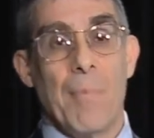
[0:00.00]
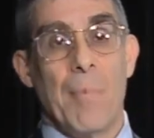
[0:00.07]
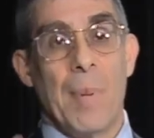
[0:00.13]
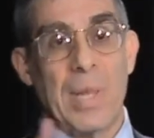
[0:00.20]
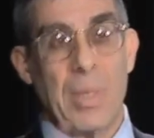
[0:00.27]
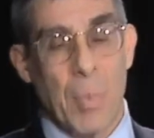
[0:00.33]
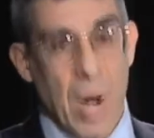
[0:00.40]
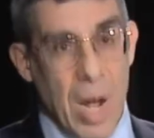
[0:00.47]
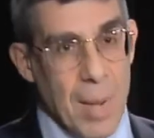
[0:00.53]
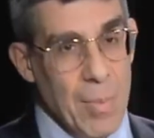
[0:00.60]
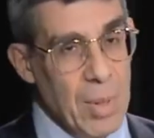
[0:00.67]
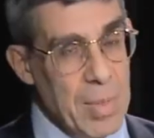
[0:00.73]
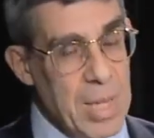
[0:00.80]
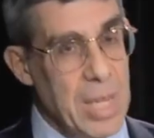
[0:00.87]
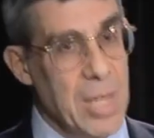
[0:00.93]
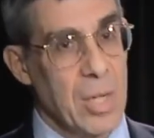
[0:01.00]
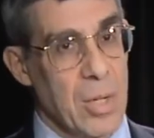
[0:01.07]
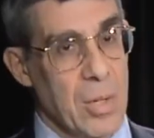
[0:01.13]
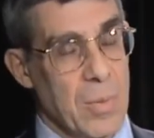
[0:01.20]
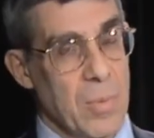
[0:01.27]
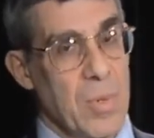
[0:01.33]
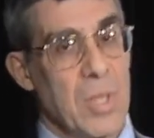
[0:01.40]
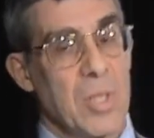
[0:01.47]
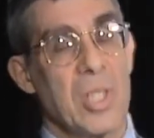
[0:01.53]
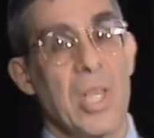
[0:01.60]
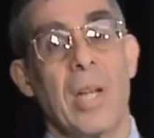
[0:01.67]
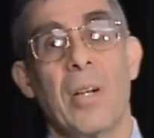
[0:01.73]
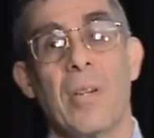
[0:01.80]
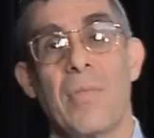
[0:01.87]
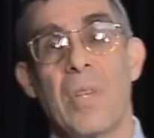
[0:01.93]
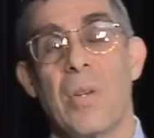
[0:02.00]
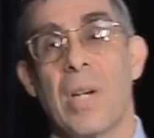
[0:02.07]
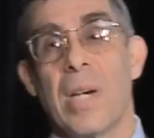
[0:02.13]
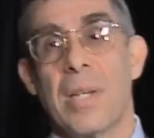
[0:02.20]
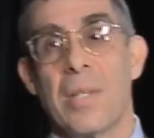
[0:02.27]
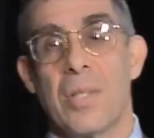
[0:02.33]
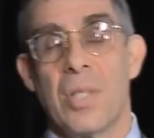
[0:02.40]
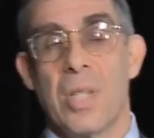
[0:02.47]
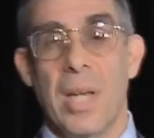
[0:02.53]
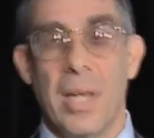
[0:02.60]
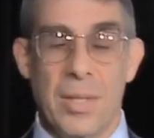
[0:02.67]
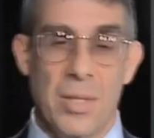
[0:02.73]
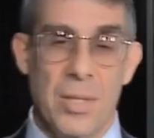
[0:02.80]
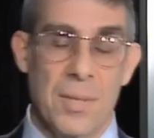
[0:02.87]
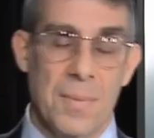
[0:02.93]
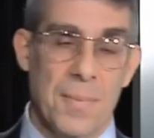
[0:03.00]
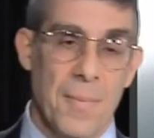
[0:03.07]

But the problem here with the Senate of the United States